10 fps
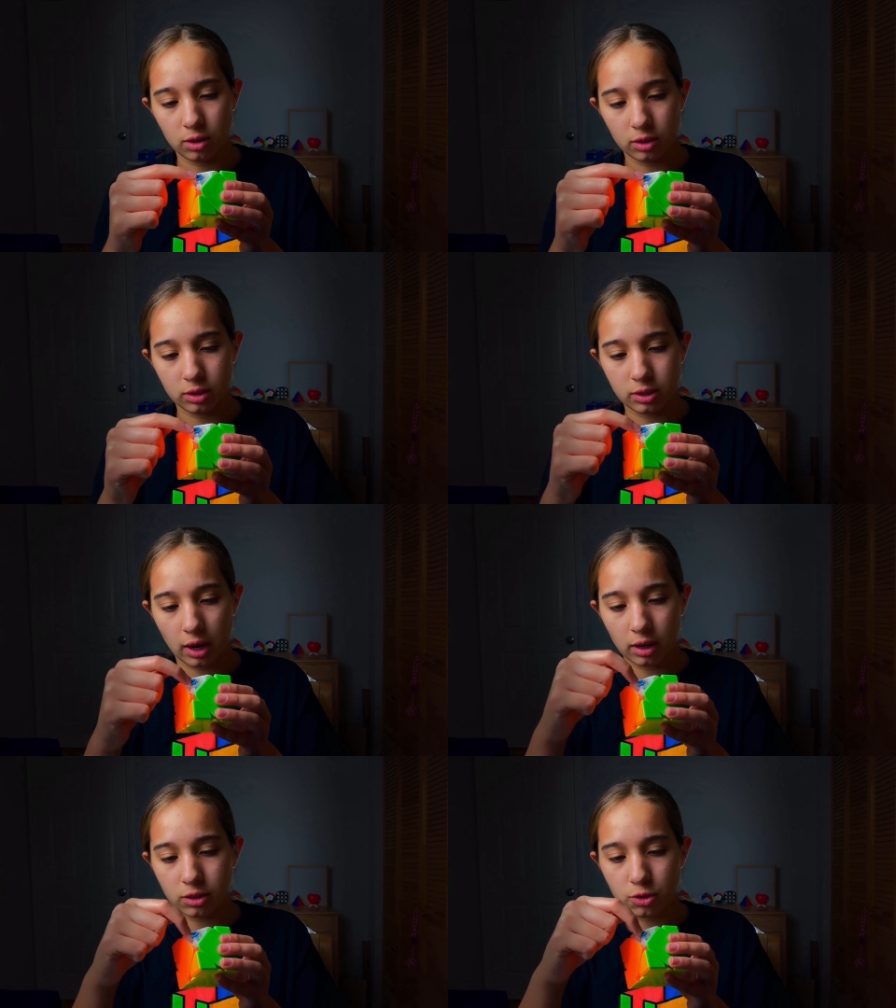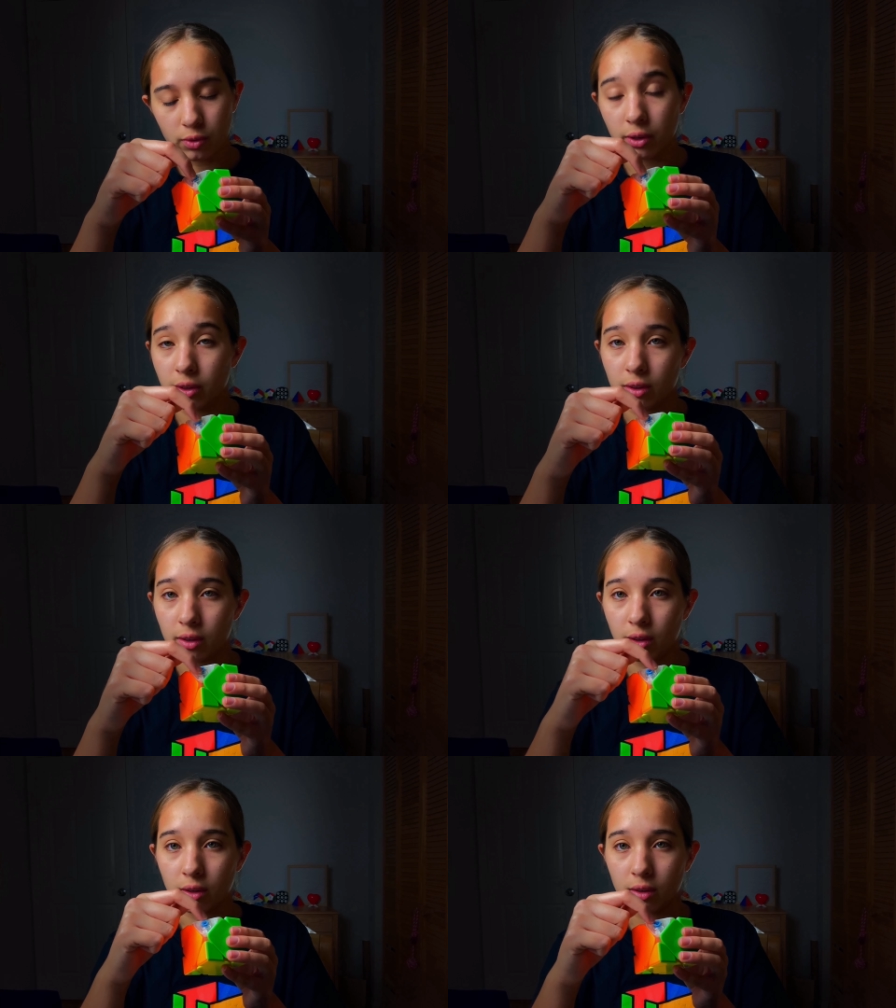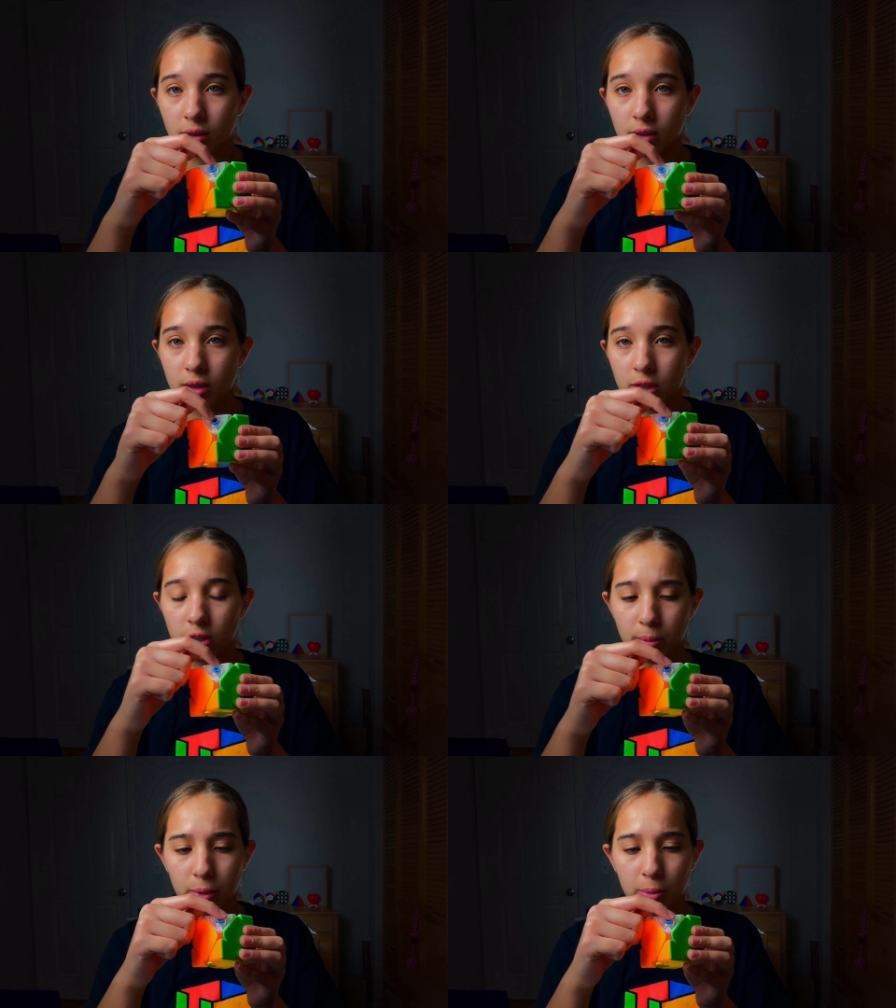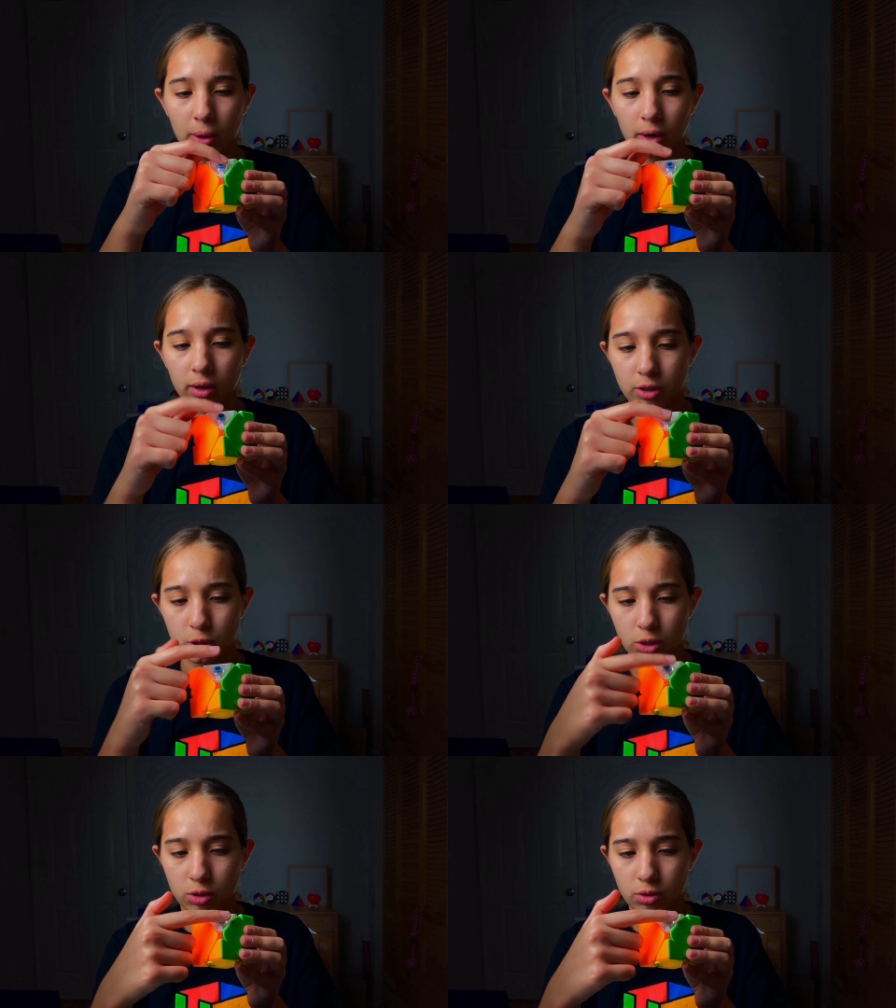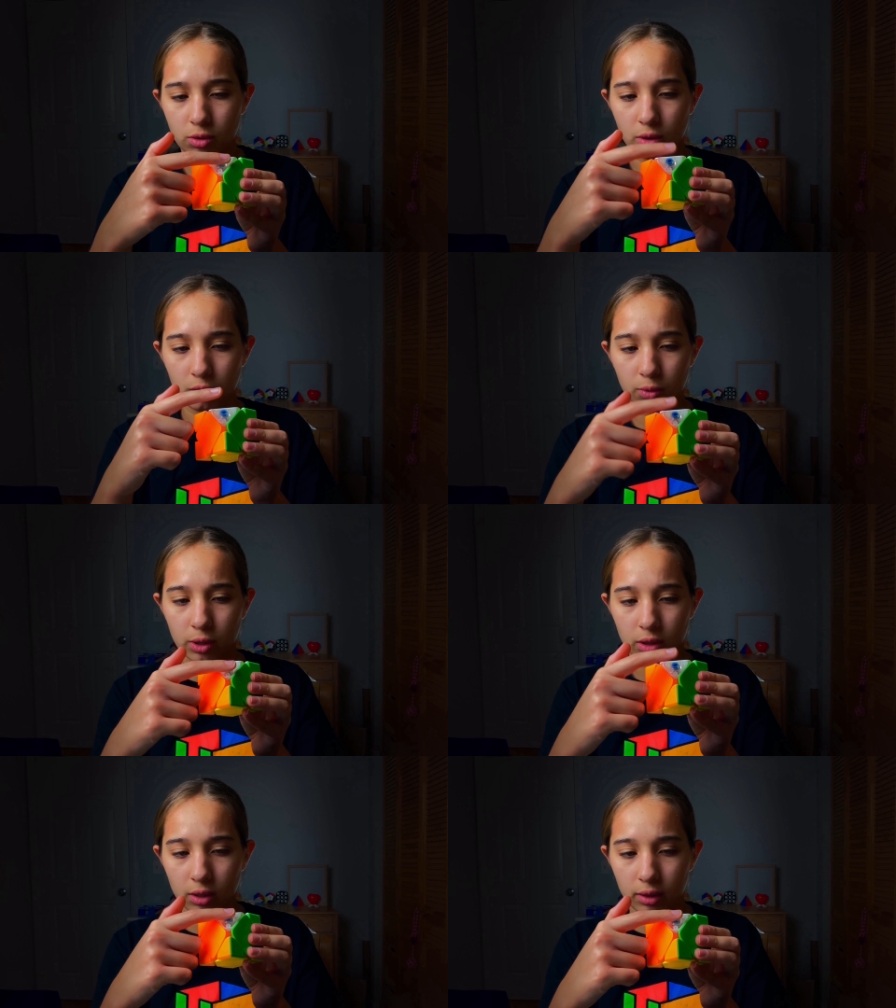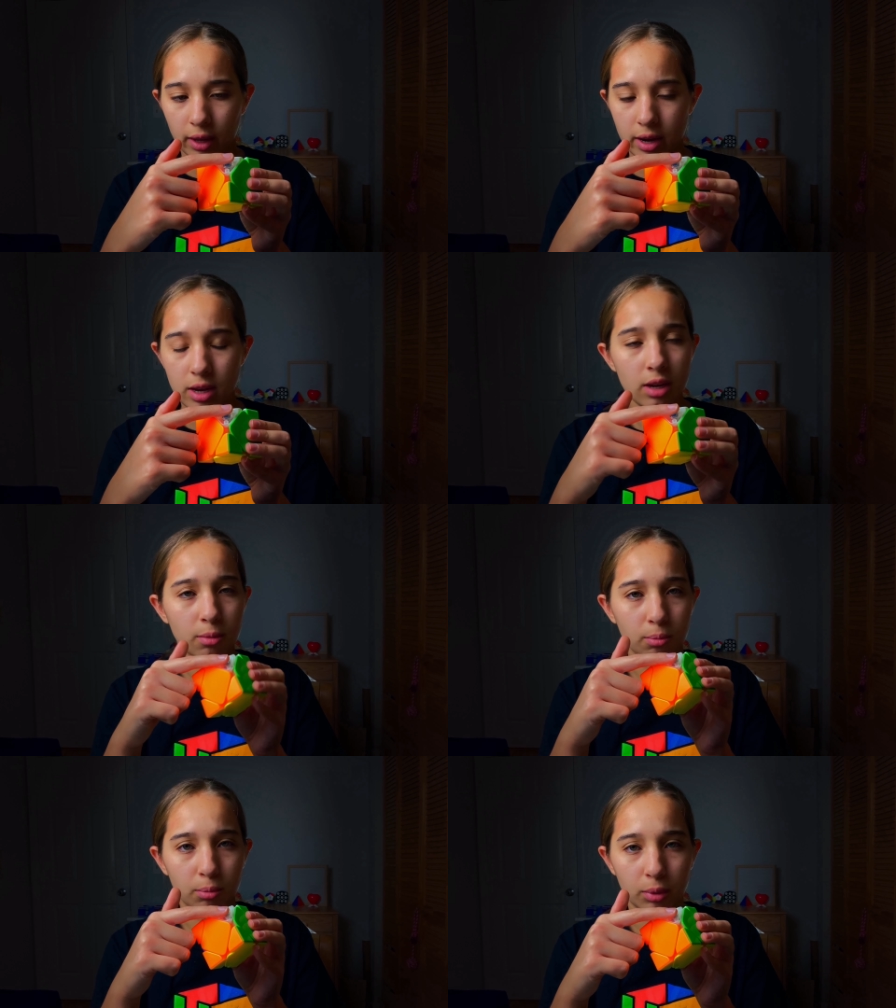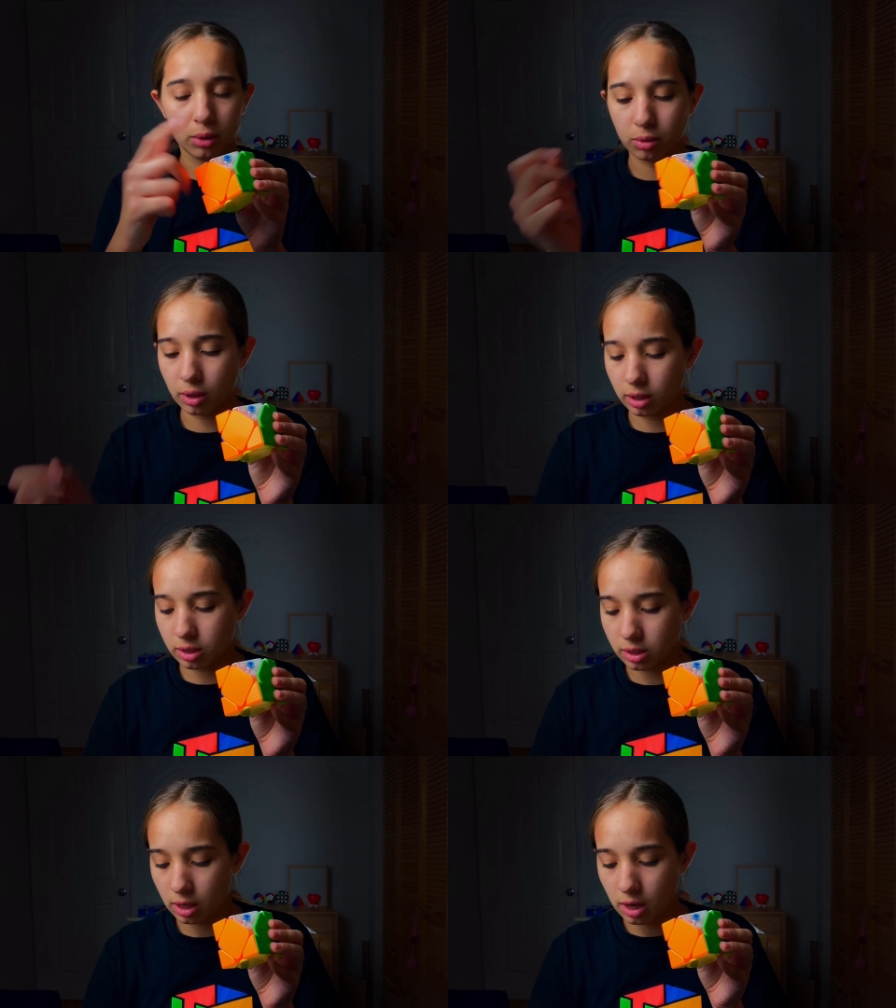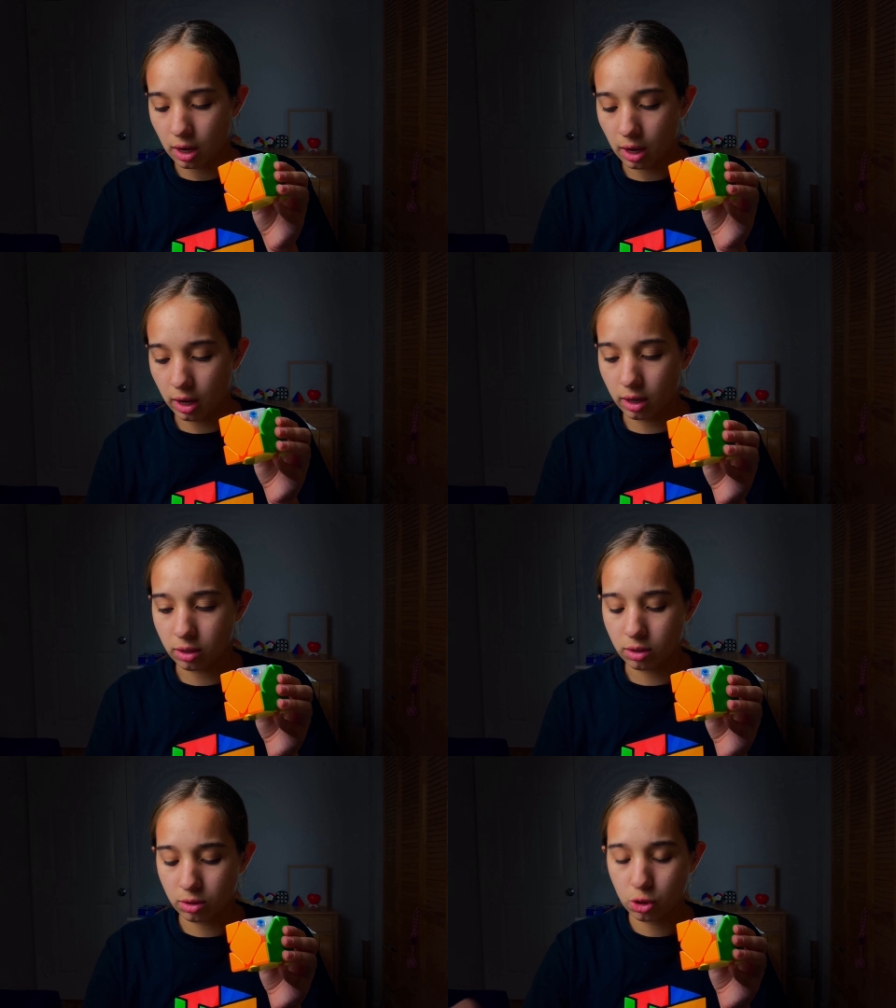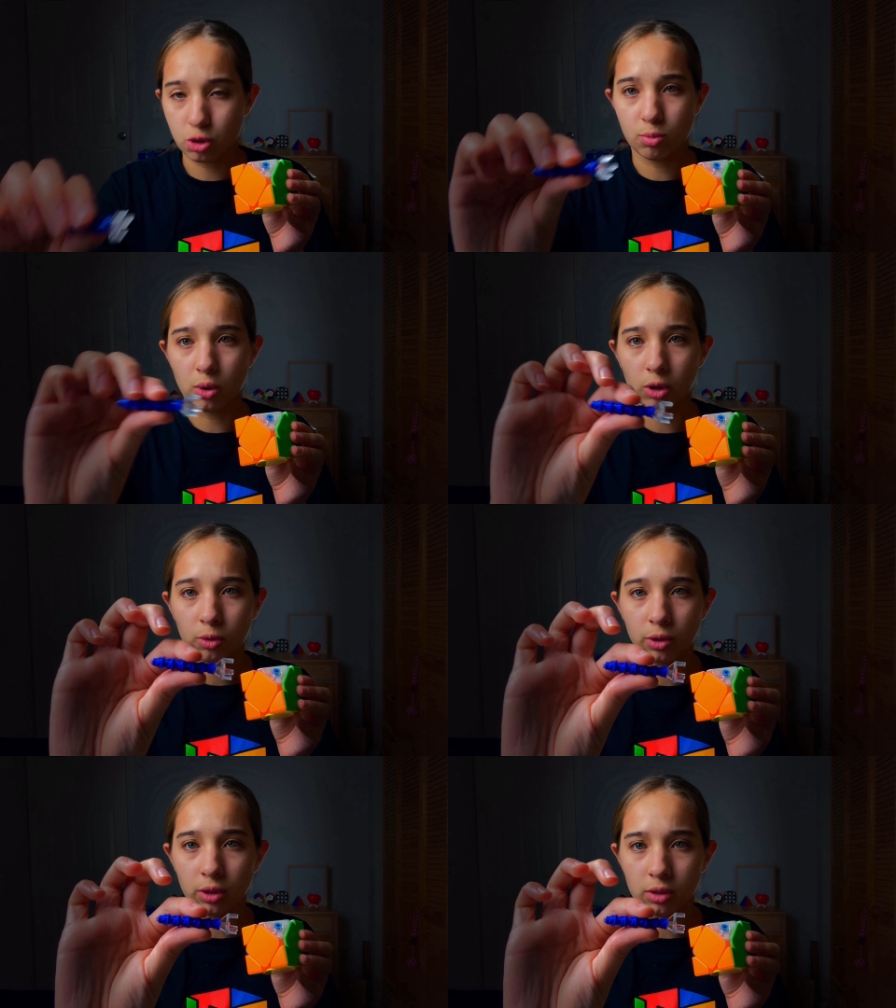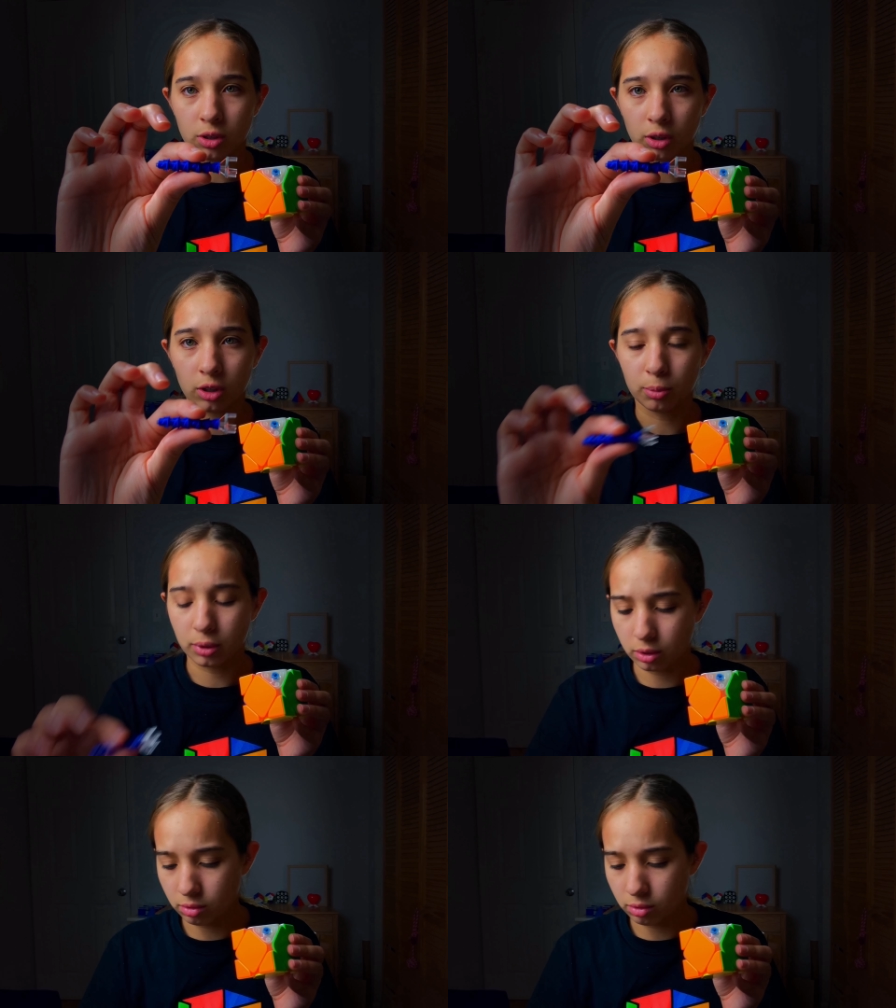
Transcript: settings where the the blue part, two with the light blue nuts, and two more with the darker blue.